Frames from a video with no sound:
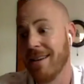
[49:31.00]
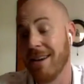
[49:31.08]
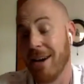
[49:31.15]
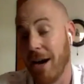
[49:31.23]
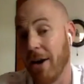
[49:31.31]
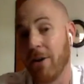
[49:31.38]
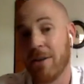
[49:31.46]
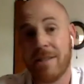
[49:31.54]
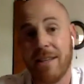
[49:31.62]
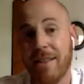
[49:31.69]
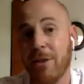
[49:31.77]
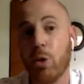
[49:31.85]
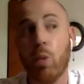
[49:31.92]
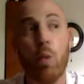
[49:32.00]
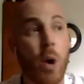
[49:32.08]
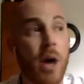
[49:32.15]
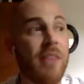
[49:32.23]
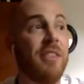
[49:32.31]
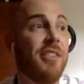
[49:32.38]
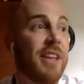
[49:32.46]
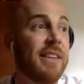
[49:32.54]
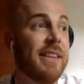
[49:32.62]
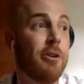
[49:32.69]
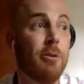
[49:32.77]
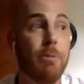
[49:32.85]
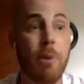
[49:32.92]
I honestly think the one thing
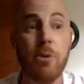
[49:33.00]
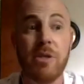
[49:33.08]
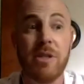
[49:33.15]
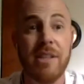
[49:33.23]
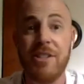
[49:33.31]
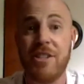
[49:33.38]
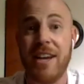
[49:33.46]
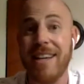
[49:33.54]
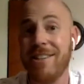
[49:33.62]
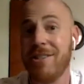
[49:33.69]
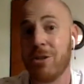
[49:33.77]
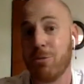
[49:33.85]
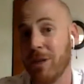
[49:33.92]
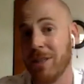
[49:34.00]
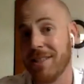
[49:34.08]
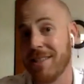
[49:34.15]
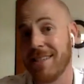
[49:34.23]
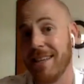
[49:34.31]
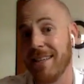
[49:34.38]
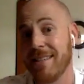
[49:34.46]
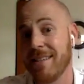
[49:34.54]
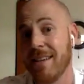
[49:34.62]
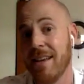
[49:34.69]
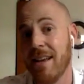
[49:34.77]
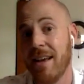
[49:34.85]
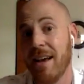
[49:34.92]
that'll mostly change is real estate.
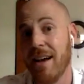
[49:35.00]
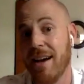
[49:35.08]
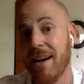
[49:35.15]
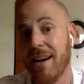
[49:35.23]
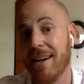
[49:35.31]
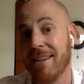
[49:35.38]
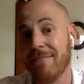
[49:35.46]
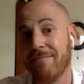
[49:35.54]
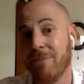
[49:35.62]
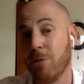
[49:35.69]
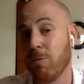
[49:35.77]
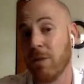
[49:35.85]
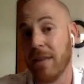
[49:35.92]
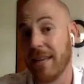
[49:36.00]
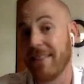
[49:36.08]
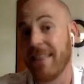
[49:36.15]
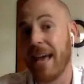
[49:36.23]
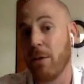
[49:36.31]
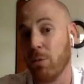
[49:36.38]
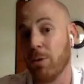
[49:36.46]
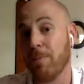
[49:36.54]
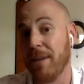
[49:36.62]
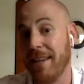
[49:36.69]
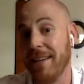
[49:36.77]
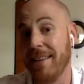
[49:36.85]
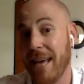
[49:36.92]
That will
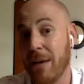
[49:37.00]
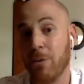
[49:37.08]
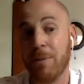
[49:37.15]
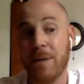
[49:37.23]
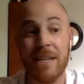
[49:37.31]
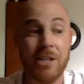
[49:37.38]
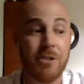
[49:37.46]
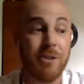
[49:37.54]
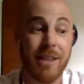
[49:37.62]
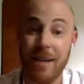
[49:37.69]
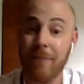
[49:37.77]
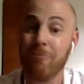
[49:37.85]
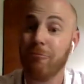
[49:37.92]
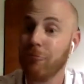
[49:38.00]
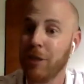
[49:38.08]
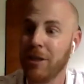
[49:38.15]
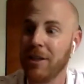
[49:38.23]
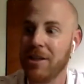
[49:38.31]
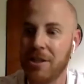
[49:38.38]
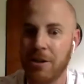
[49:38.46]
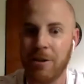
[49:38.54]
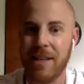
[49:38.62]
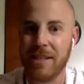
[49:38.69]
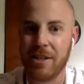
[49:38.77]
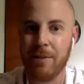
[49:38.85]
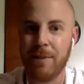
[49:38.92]
be an industry that I'm really sorry
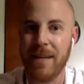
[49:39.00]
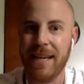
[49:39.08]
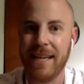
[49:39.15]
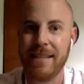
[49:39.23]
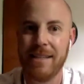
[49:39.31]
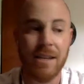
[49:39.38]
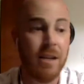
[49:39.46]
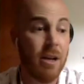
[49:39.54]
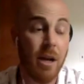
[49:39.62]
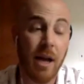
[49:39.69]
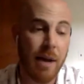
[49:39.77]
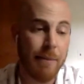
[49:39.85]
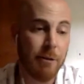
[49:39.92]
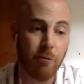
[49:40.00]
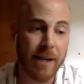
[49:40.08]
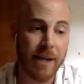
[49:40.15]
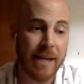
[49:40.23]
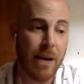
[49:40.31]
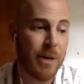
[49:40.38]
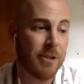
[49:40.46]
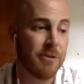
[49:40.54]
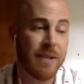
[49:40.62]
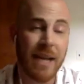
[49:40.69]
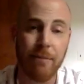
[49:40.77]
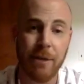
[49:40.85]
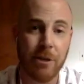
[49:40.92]
that's going to be hit. I mean, right now,
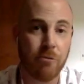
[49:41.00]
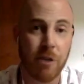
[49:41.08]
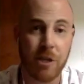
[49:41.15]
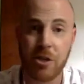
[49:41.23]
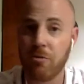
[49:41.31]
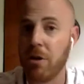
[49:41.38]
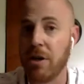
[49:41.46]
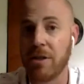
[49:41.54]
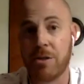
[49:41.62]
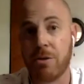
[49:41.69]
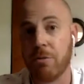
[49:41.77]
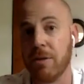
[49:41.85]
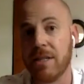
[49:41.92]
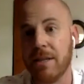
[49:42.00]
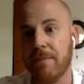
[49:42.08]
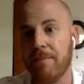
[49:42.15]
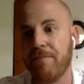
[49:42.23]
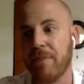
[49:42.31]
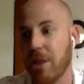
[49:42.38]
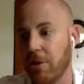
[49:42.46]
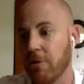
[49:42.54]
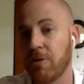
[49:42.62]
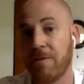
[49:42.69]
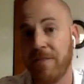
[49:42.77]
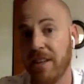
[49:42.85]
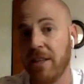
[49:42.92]
entertainment, restaurants, tourism, they're
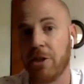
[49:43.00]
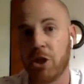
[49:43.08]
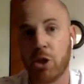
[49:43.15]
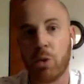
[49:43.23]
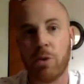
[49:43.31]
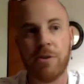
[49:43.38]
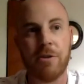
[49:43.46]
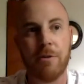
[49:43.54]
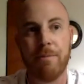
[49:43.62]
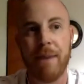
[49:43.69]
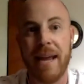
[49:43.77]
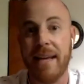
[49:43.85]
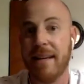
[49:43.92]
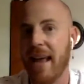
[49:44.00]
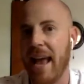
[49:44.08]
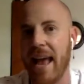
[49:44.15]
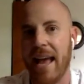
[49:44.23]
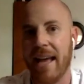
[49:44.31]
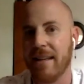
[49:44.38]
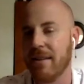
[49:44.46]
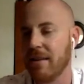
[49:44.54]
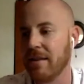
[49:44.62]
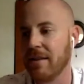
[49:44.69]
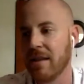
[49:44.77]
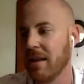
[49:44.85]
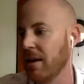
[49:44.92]
feeling the short-term pain,
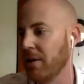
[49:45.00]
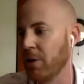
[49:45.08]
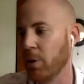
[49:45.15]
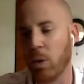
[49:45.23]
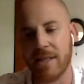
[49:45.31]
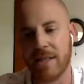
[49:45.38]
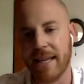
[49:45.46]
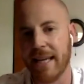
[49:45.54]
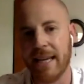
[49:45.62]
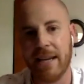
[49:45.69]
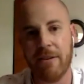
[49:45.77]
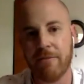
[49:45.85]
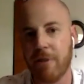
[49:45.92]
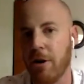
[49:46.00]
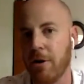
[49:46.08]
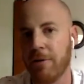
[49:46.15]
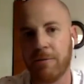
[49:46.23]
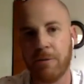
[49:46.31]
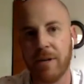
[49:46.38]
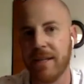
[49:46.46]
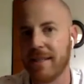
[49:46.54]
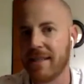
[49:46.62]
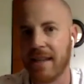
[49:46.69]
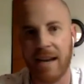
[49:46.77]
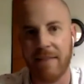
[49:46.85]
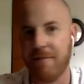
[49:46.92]
and the ones that get hit hard for it,
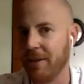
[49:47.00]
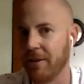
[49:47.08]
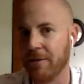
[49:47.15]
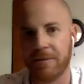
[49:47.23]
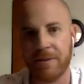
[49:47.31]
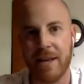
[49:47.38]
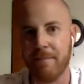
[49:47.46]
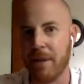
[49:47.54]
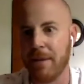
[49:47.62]
I feel for them.